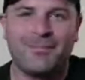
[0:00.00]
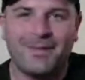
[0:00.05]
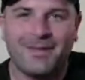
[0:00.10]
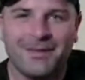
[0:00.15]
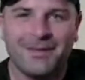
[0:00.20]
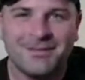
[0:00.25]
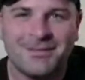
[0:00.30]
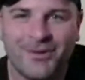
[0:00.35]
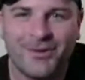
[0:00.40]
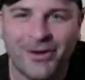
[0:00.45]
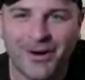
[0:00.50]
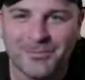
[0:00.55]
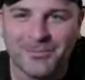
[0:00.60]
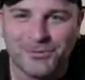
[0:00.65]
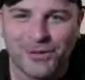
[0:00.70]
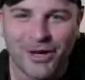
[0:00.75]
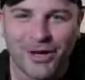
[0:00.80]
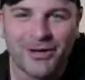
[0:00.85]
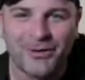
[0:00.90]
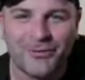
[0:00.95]
Sorry, I'm
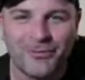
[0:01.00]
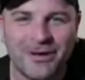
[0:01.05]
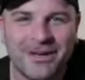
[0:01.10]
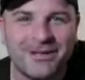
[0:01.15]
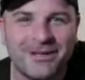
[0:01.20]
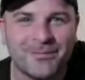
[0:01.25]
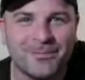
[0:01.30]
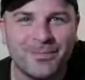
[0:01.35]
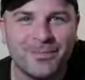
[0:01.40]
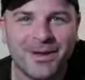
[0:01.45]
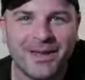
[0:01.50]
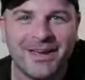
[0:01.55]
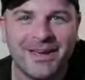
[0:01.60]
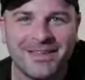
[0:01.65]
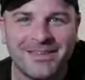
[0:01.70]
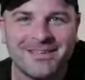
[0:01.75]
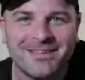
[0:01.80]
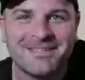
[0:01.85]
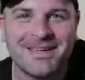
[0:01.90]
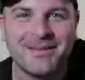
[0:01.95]
trying to read and play
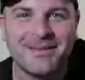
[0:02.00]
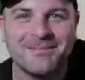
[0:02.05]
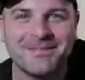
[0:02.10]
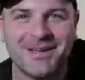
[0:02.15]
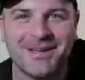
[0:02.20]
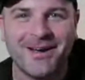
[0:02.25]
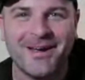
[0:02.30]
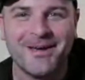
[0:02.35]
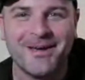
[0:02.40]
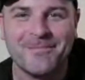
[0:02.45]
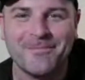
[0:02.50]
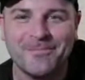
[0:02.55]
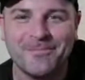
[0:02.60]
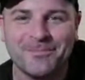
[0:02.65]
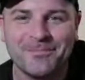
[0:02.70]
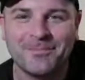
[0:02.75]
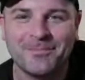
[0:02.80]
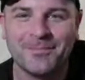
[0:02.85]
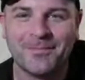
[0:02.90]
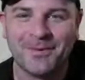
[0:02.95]
at the same time.
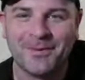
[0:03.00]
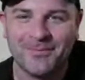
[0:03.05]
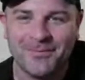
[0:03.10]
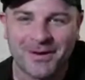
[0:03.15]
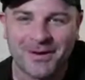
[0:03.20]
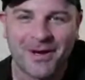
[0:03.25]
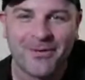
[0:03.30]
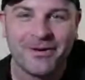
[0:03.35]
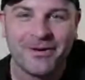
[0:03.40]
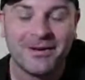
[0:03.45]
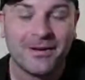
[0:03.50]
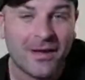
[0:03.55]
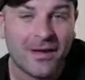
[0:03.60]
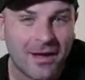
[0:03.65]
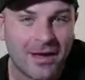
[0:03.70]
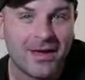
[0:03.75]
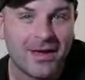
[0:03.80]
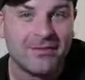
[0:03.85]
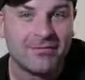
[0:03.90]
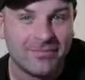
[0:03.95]
We're going
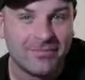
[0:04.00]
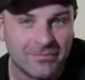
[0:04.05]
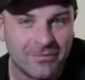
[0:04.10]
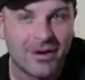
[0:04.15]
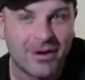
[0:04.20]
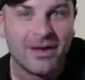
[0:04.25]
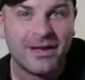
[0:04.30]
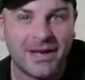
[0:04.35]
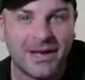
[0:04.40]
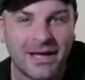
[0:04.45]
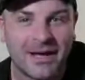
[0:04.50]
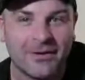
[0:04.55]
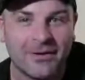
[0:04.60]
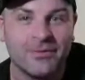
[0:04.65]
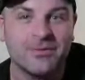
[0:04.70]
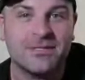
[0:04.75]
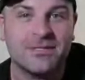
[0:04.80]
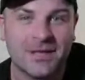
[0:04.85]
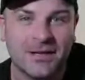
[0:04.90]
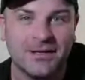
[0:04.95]
live right now,
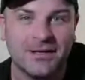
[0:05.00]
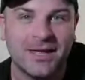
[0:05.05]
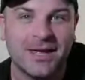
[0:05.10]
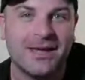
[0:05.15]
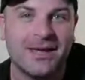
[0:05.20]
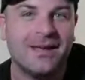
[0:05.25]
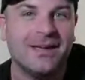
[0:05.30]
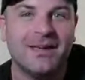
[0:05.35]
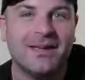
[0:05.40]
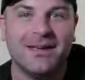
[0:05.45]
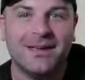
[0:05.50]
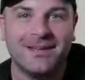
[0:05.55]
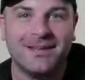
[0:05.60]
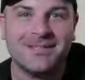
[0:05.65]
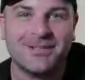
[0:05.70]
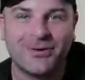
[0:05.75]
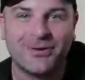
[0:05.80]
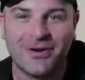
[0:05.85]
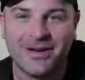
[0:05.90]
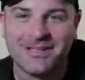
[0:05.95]
Sunday.
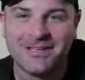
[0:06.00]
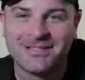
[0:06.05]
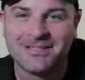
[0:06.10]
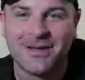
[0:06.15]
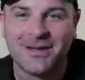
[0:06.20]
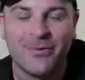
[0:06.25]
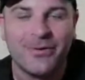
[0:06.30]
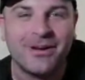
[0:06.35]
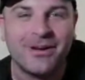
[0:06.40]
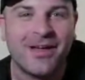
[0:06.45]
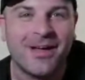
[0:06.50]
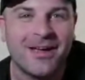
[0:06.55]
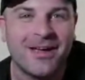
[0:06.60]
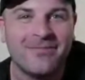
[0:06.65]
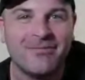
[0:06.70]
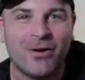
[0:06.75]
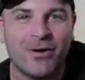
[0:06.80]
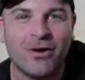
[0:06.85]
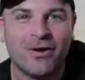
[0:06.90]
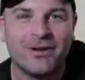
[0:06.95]
It's Chris going
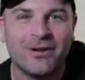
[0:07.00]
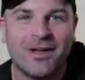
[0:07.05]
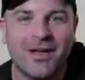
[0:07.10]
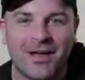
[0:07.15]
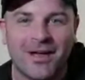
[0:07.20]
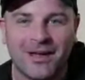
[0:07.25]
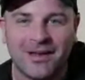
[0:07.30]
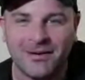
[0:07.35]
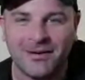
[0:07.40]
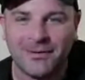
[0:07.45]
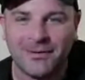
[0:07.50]
live online